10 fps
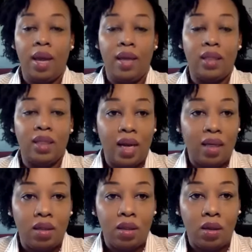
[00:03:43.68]

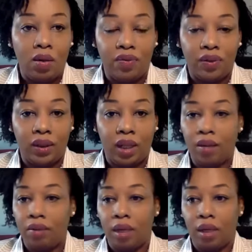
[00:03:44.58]
state
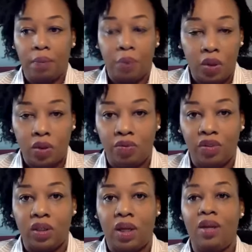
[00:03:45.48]
officer, like a police
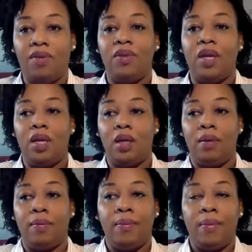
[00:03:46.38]
officer, if
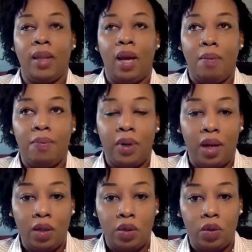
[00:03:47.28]
they
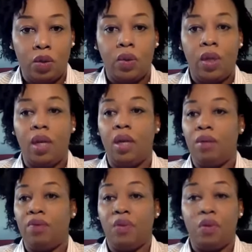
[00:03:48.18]
apprehend you
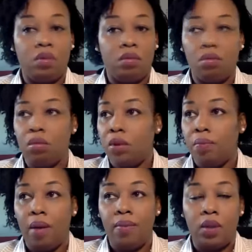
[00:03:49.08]
and for
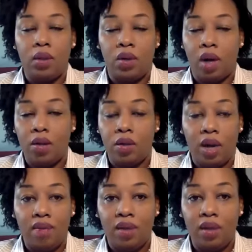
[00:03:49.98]
maybe
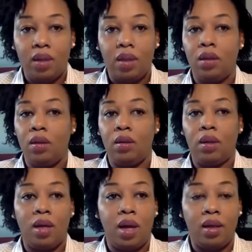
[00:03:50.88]
driving or
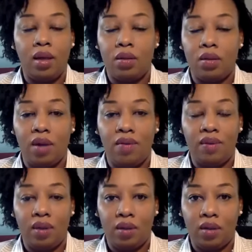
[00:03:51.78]
other
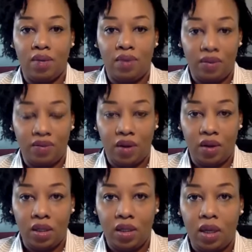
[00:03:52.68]
traffic
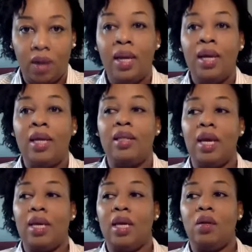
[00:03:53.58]
violation,
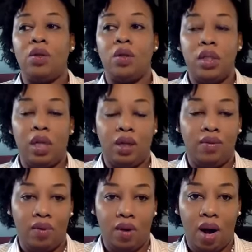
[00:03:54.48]
they can also check
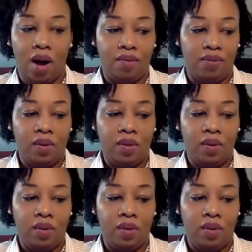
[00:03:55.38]
if you have